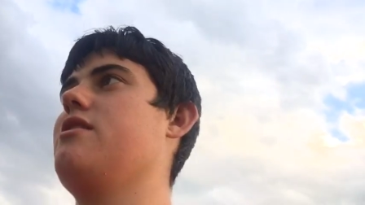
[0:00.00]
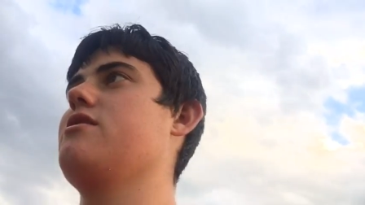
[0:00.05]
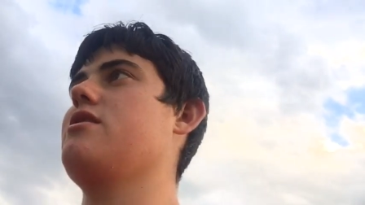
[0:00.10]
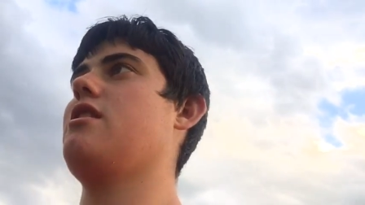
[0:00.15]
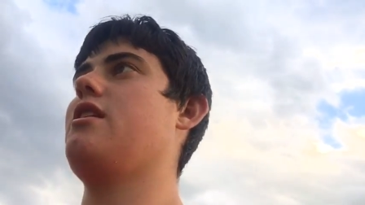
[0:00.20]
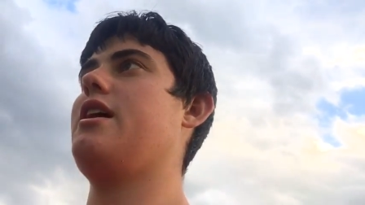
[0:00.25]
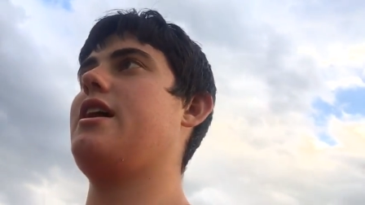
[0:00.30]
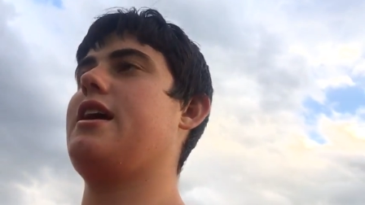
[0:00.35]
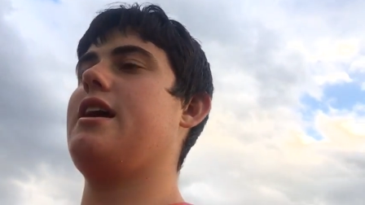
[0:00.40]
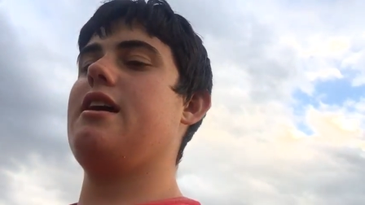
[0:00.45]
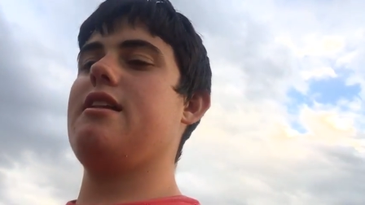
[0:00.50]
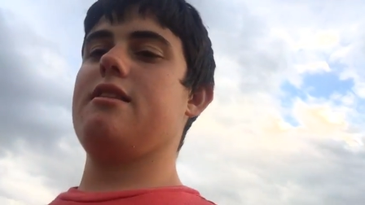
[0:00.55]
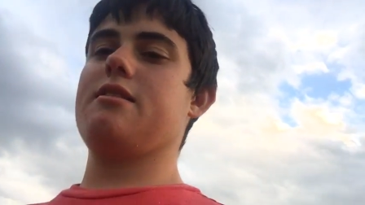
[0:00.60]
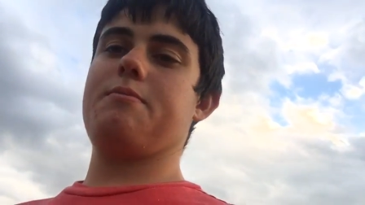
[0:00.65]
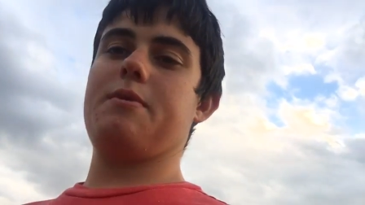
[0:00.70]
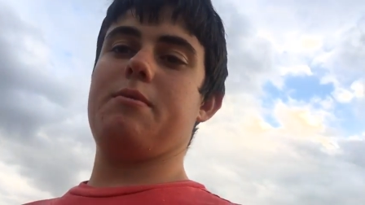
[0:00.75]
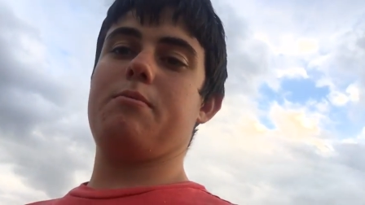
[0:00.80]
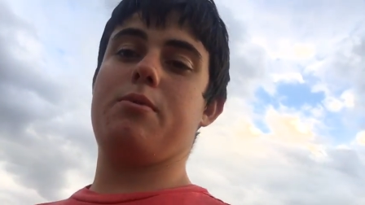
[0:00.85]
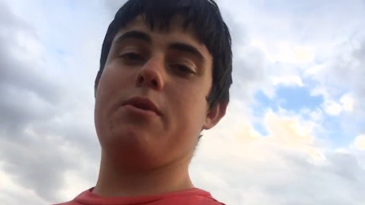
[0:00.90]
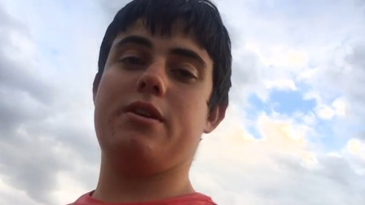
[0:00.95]
there's a lot of hay that's
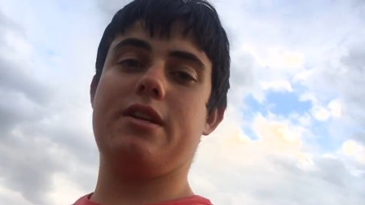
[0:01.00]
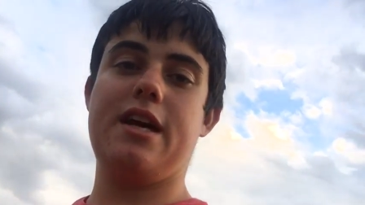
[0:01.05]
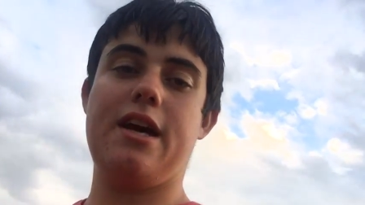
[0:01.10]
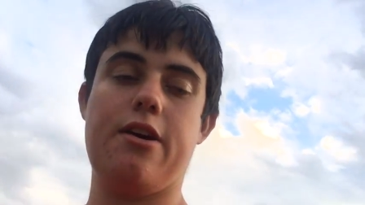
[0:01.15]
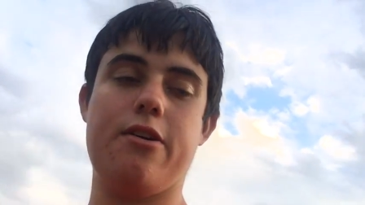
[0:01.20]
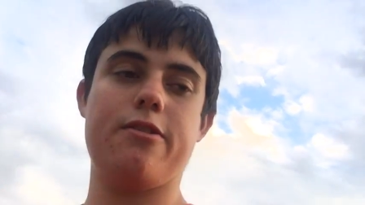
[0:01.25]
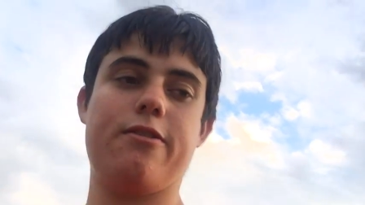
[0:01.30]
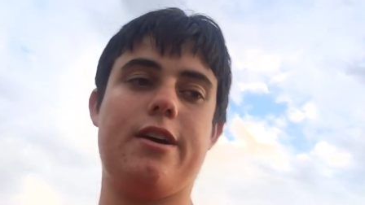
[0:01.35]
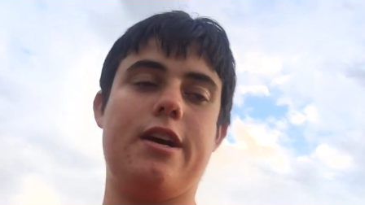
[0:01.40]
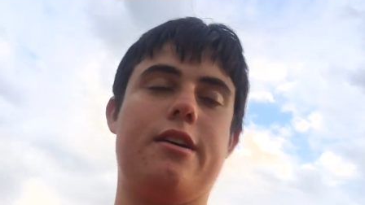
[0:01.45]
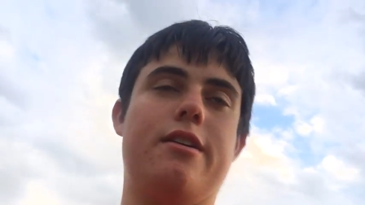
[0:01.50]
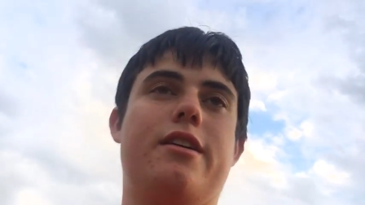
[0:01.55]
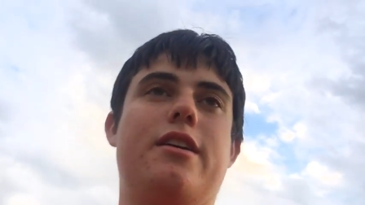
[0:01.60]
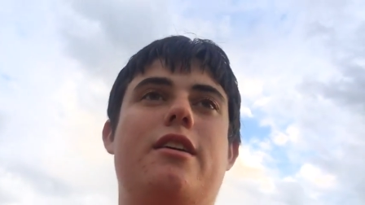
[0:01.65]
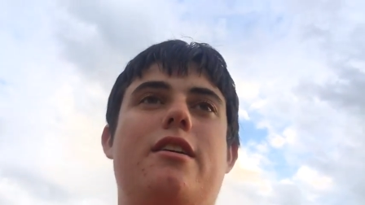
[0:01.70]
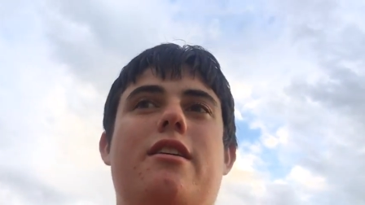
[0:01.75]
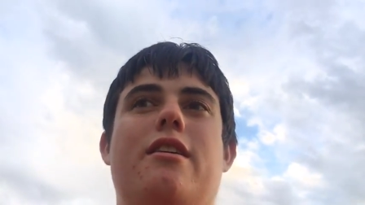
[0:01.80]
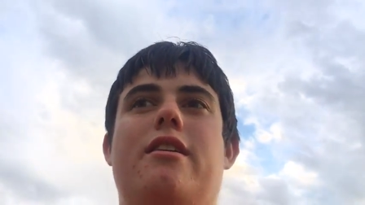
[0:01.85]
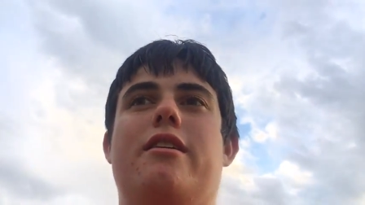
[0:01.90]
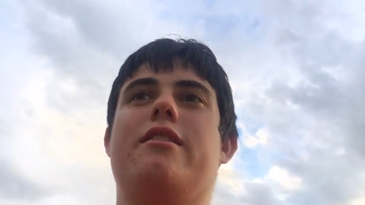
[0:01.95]
been put down around
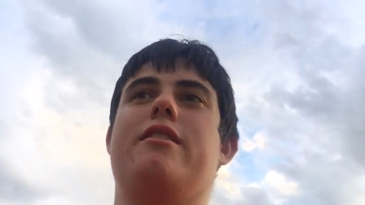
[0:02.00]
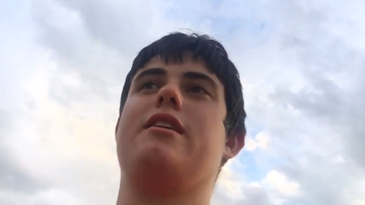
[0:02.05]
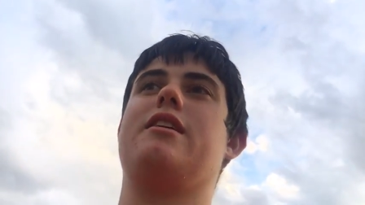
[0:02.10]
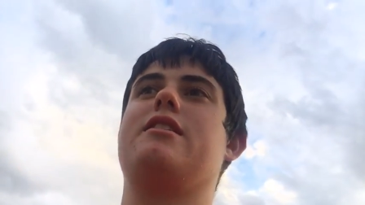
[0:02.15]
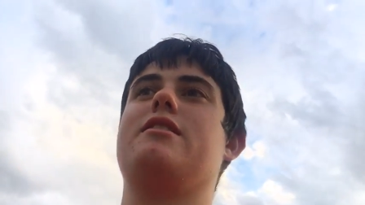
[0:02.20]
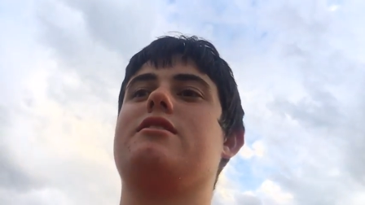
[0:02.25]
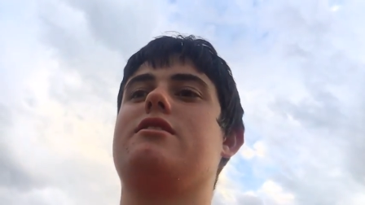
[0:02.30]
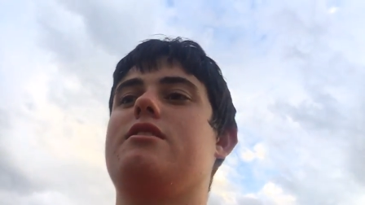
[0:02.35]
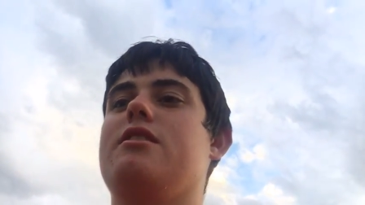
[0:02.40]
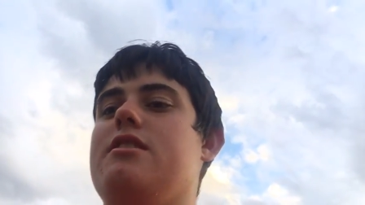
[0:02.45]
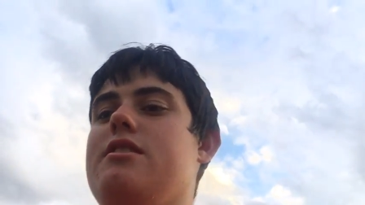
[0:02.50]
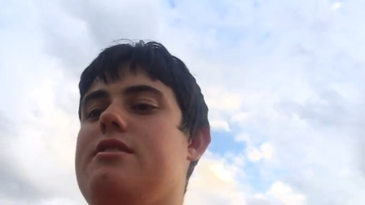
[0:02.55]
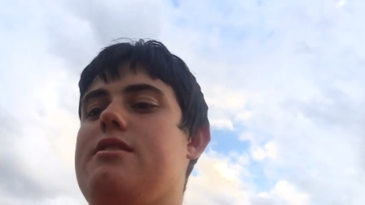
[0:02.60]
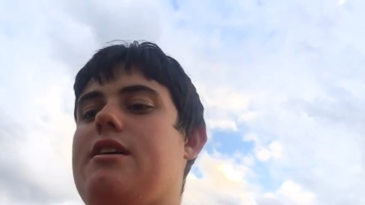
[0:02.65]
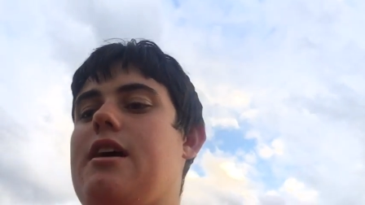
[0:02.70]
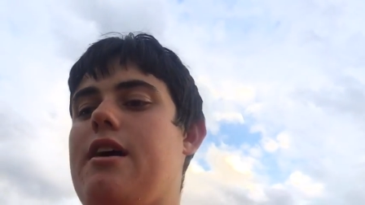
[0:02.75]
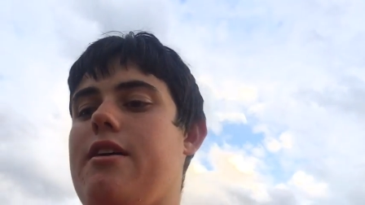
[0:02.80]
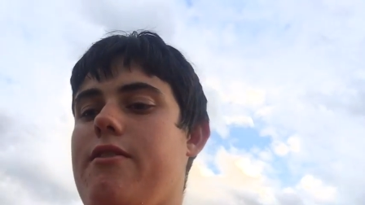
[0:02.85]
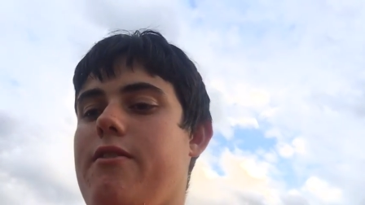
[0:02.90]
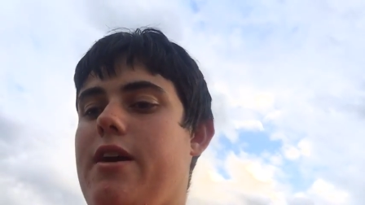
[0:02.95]
here that has
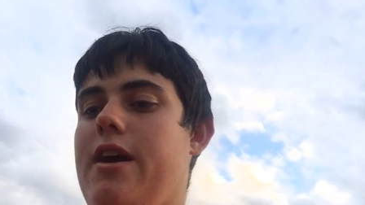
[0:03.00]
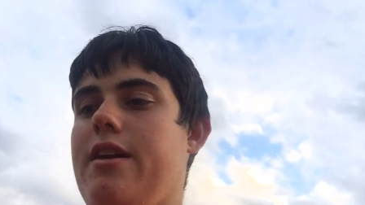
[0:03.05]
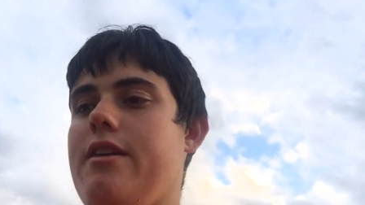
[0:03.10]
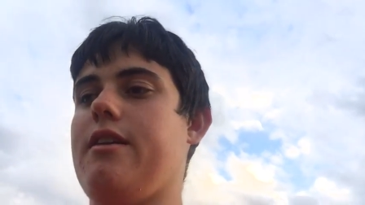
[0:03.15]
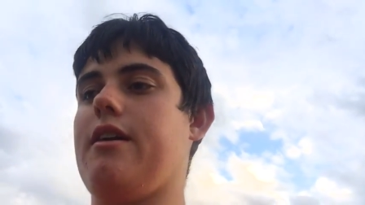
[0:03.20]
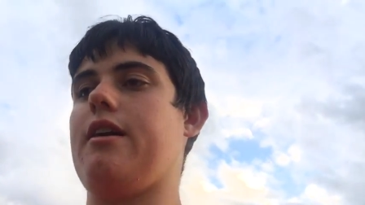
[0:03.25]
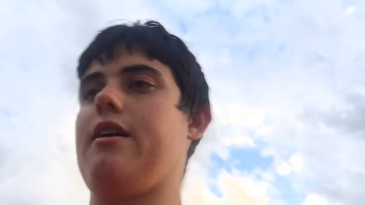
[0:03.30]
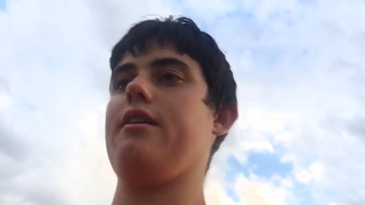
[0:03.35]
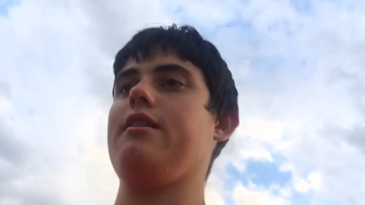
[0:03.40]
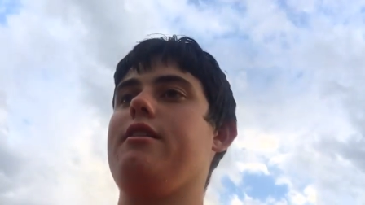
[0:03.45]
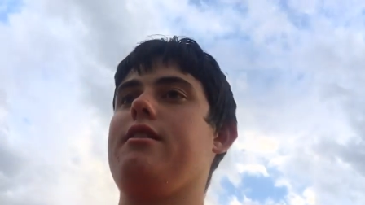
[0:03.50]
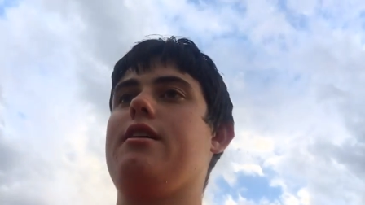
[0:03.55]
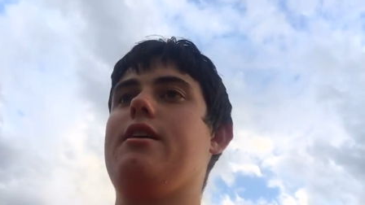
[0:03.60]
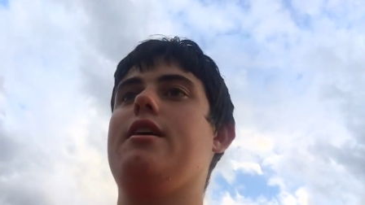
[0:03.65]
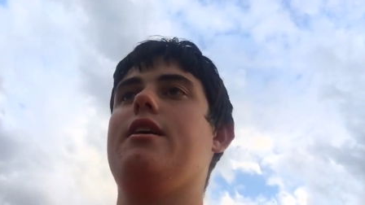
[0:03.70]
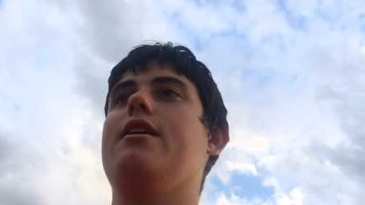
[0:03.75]
just gotten rained on.